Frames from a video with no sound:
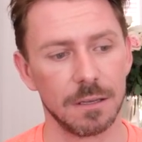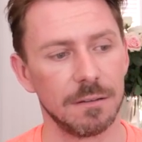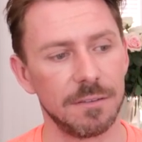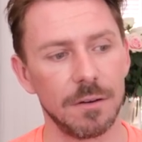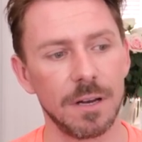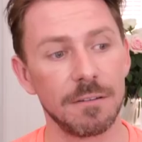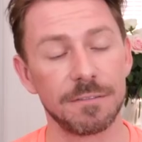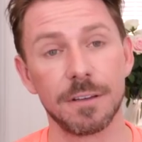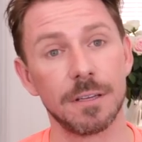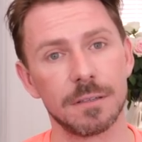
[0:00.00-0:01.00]
Fair
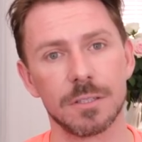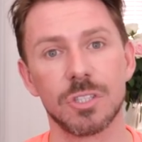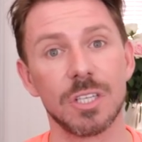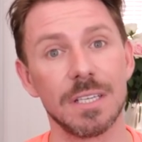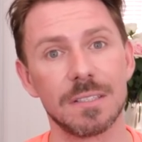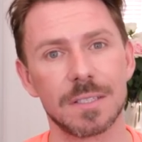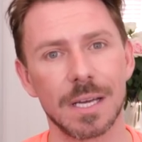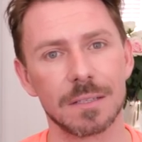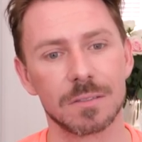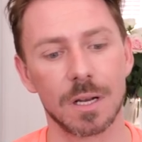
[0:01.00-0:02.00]
enough. Cheese
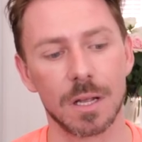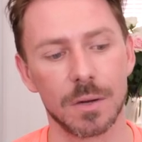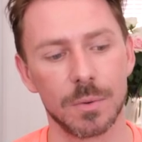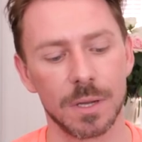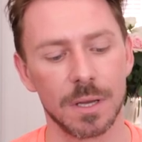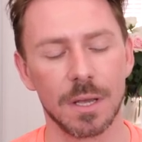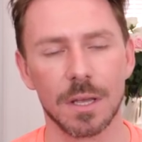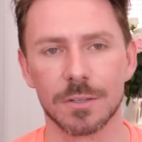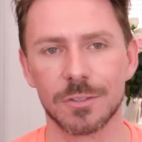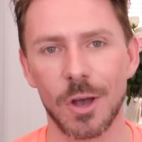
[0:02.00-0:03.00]
stands alone.
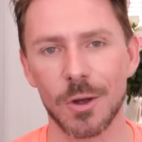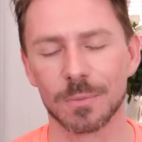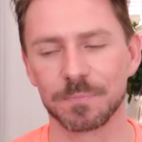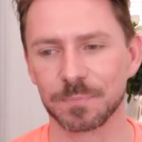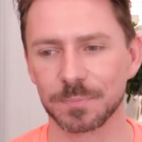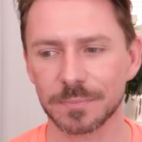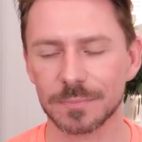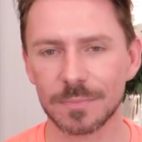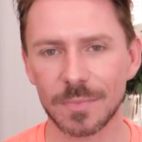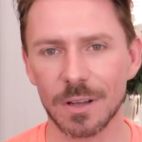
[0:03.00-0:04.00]
So,
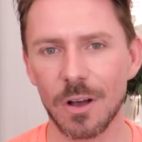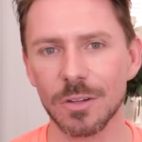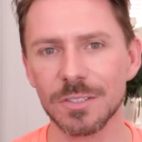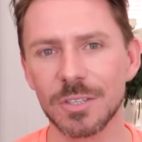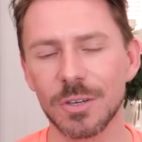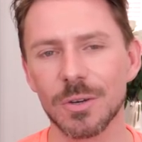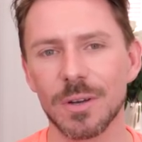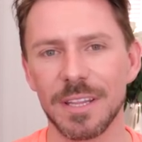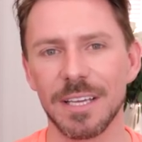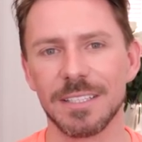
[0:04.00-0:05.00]

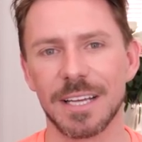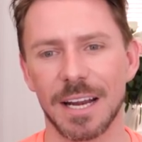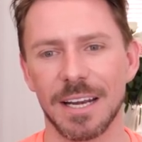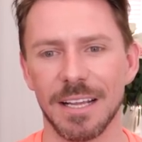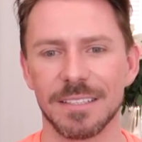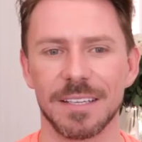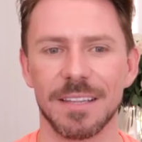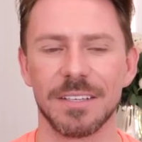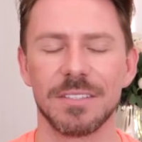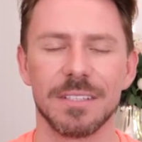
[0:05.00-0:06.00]
onto the techniques
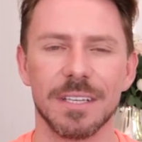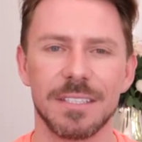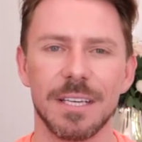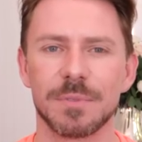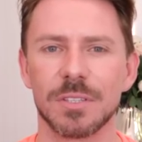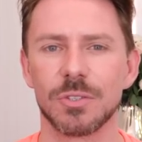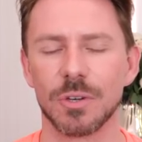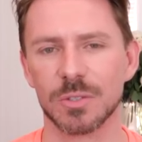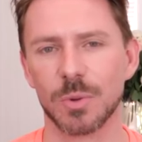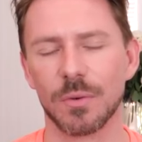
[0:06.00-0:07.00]
and the, the tips and
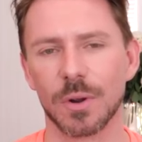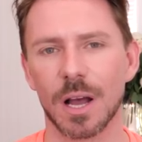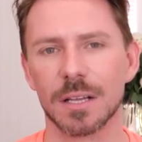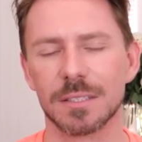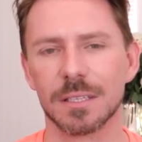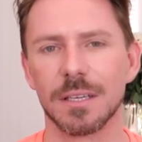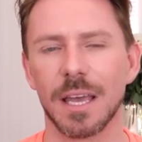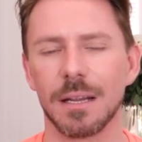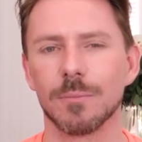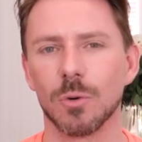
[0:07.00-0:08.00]
tricks with regards to
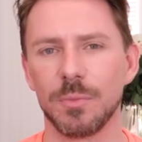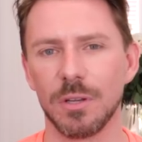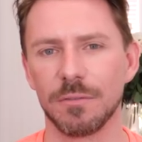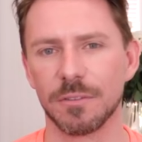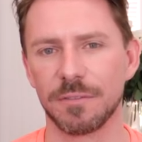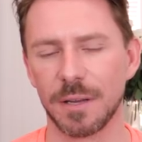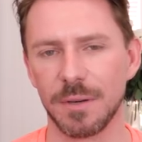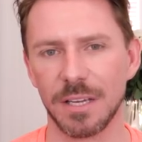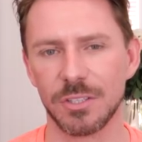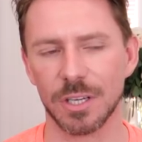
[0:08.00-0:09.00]
getting more beautiful
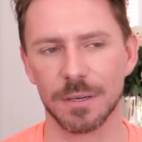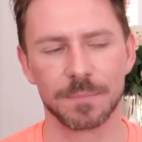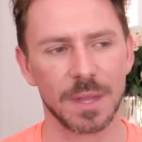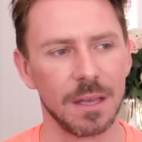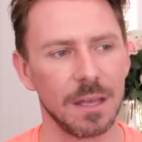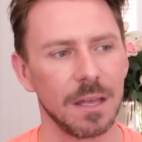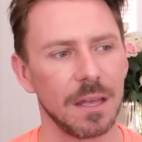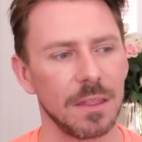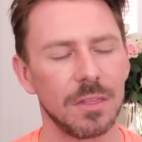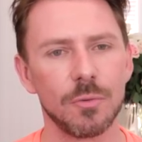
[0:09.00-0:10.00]
foundation.
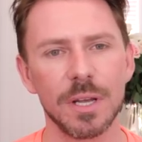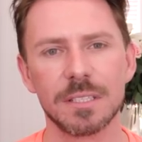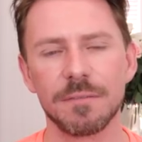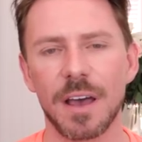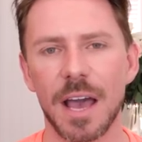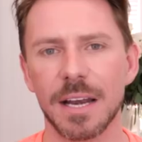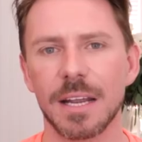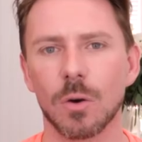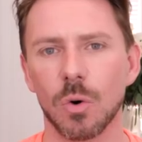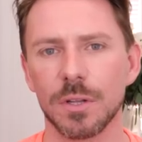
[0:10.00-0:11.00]
The reason for
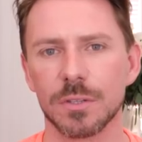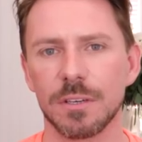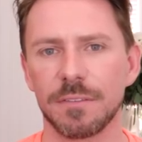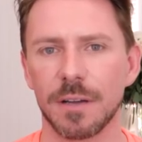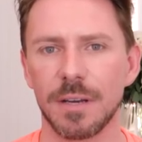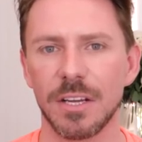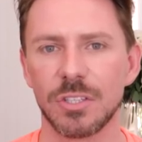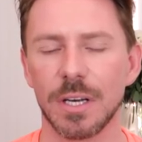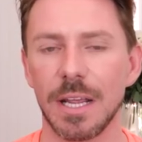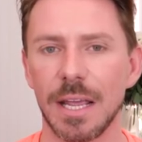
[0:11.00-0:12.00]
adding oil to your
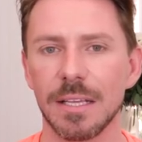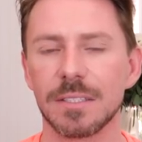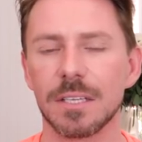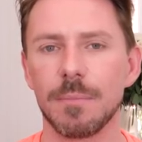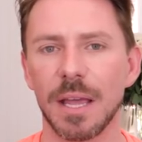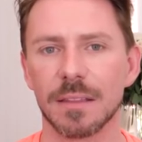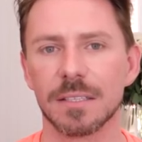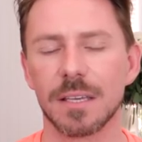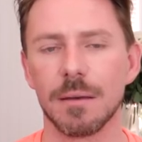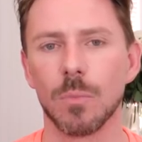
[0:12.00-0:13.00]
foundation is to make the
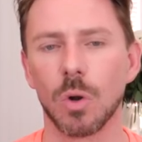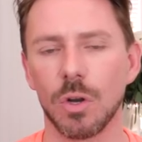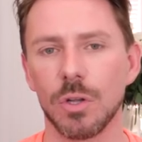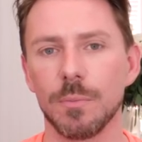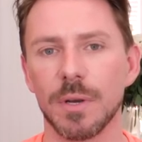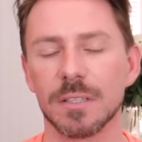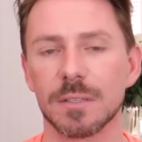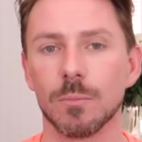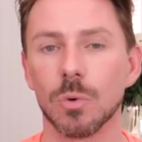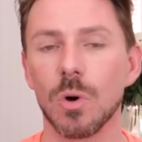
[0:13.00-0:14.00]
skin more
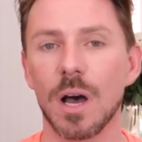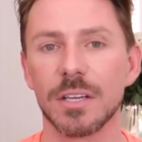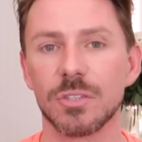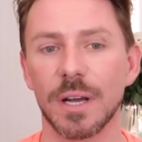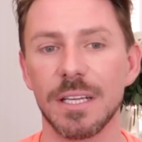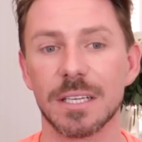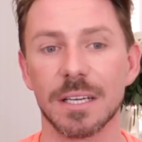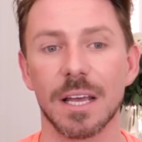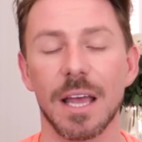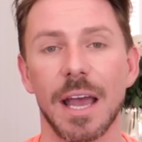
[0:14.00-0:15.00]
luminous, more
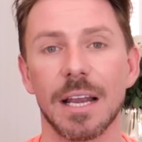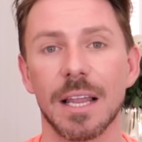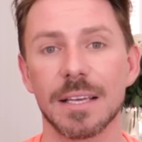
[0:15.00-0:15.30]
hydrated, and